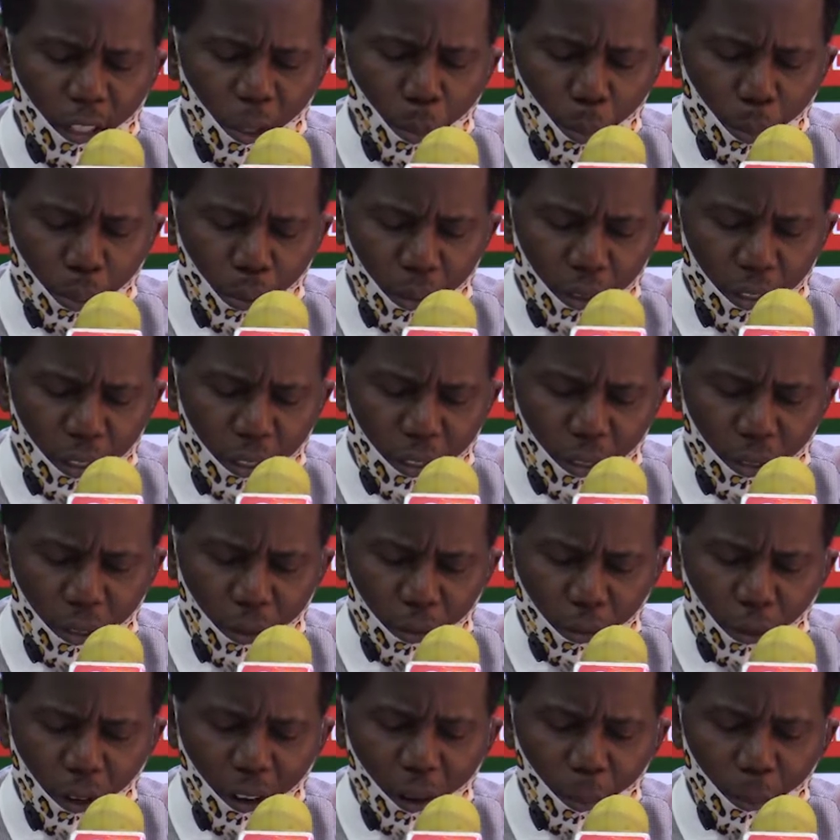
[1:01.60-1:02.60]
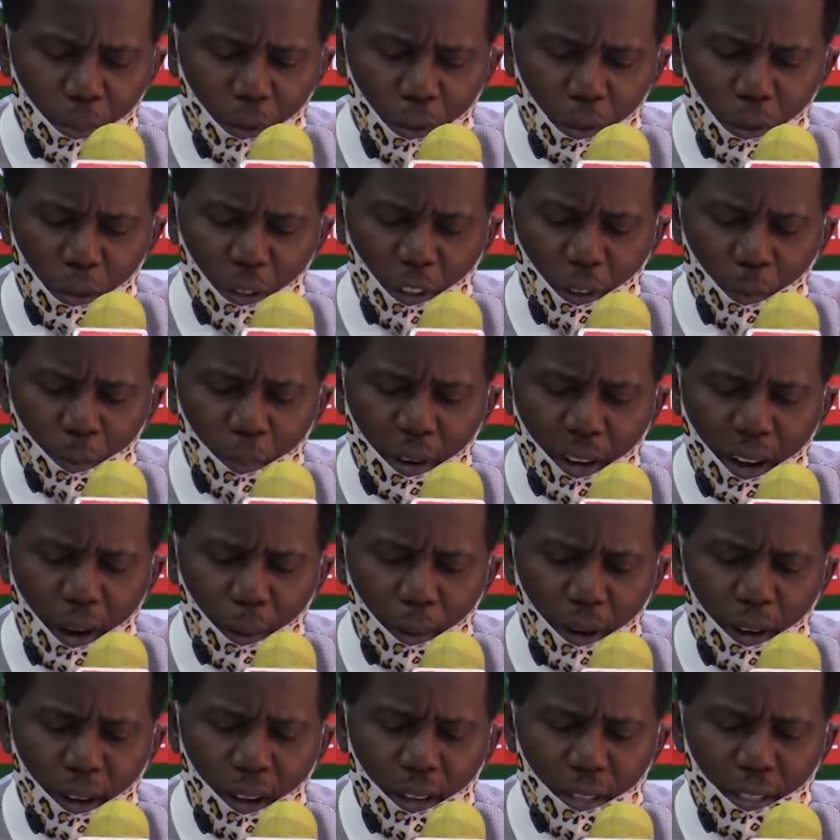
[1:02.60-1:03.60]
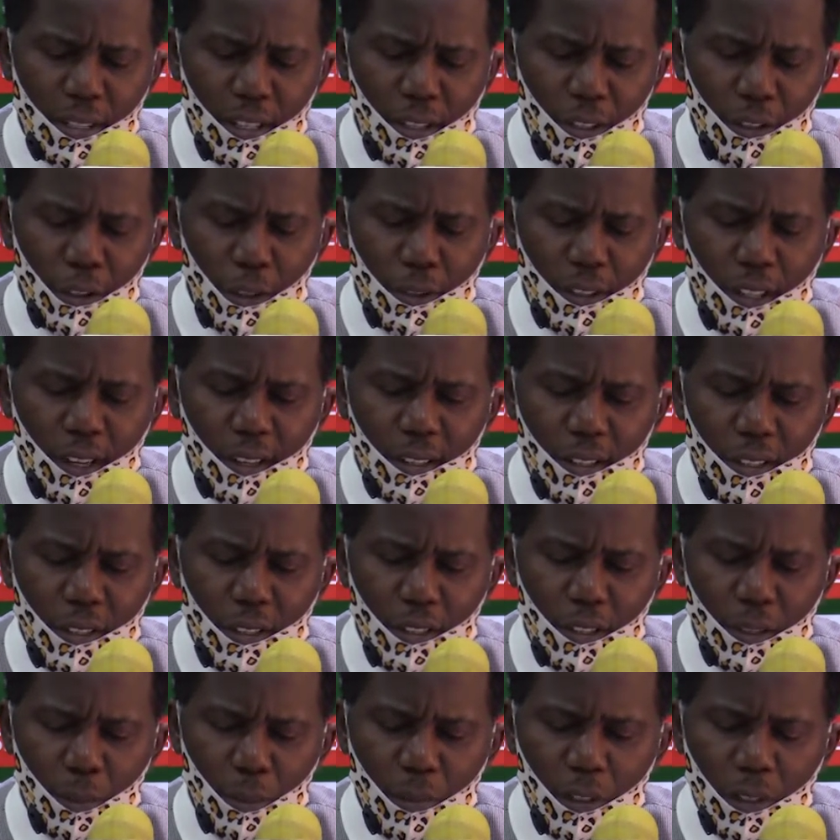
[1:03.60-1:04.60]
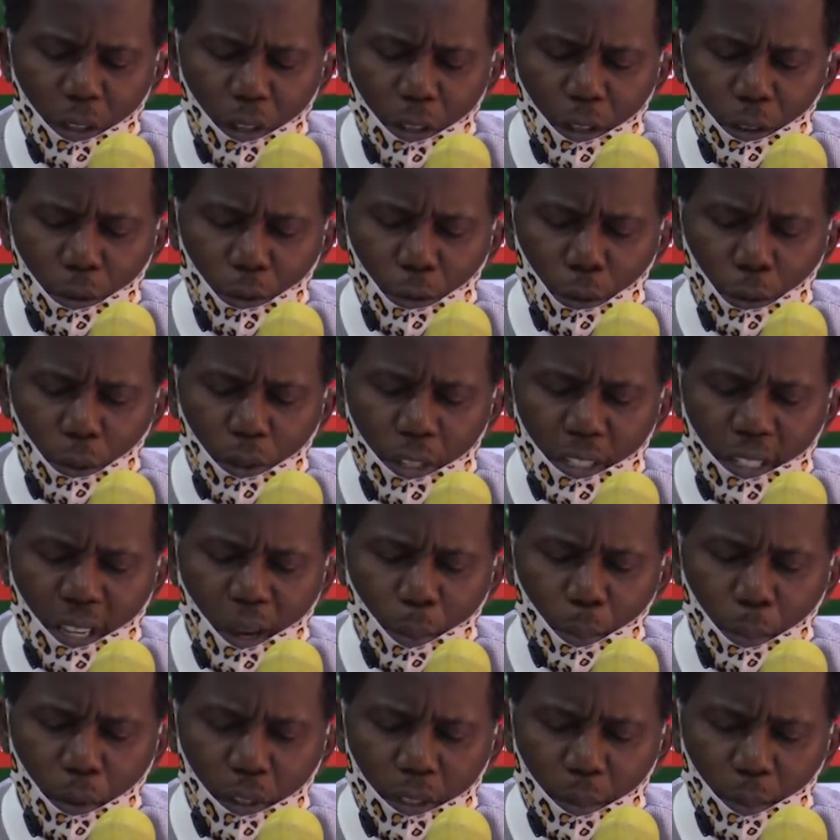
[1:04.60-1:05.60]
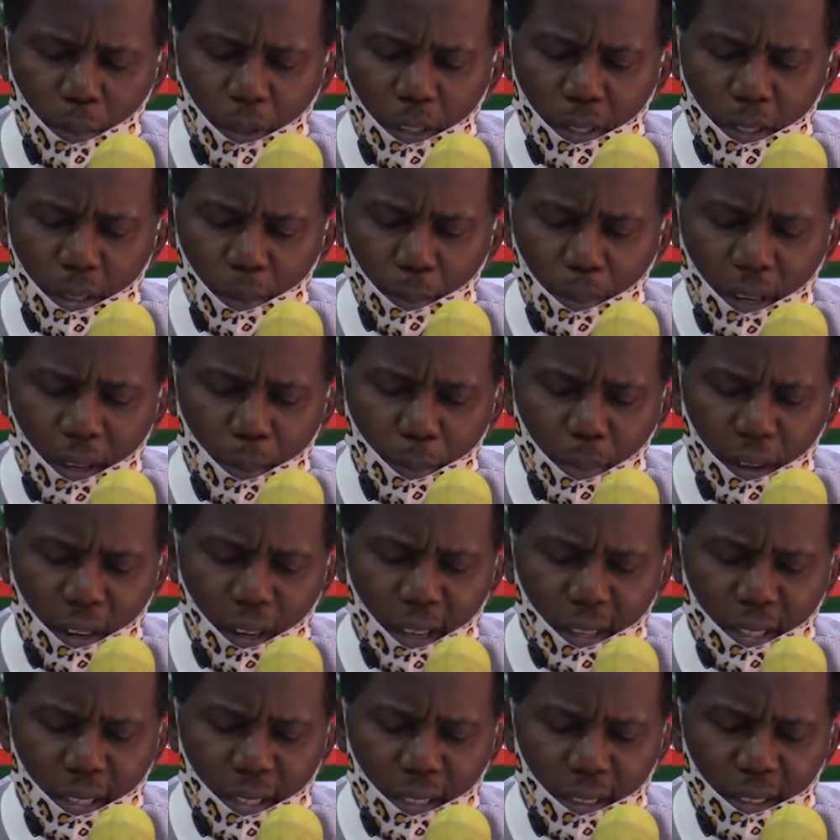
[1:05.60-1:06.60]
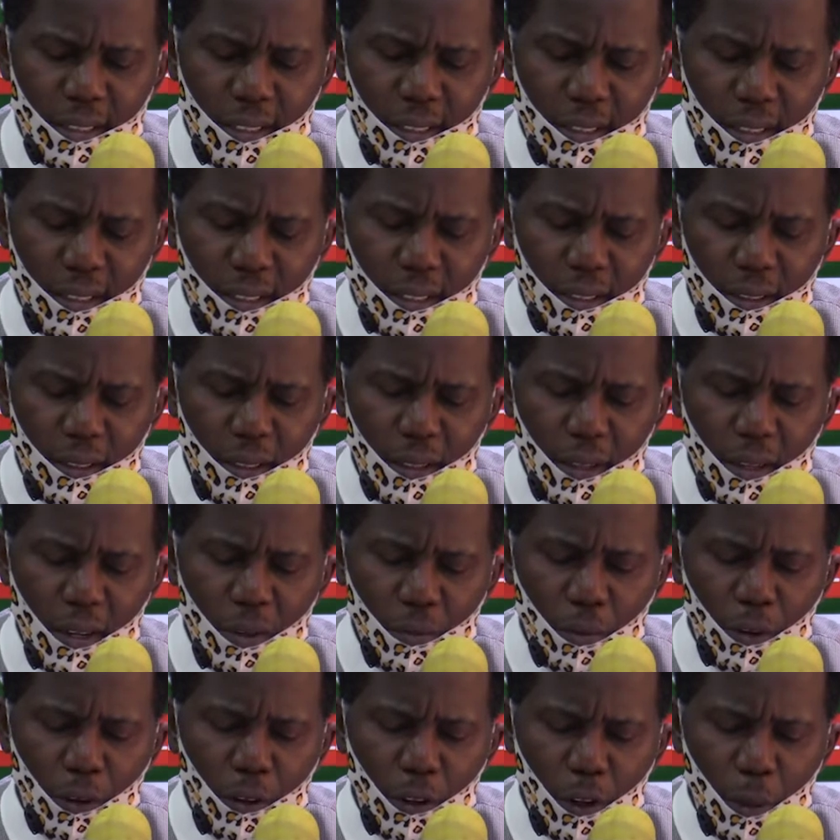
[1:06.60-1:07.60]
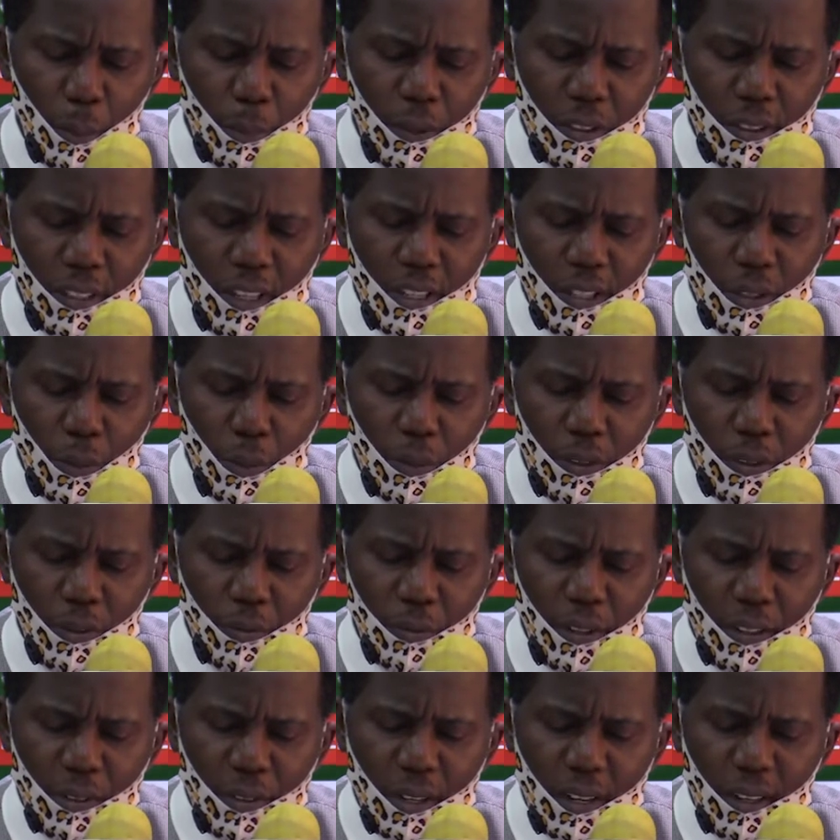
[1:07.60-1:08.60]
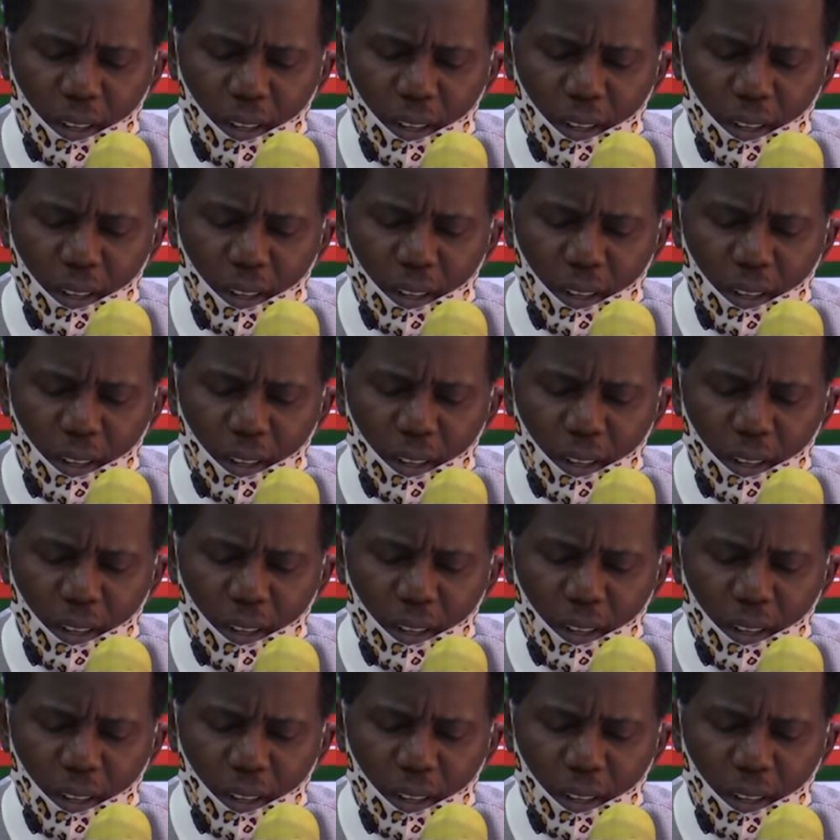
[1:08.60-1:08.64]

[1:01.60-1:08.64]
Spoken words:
impunity for abuse of power and sanctionalism through its appointment by balancing the need for competence with the federal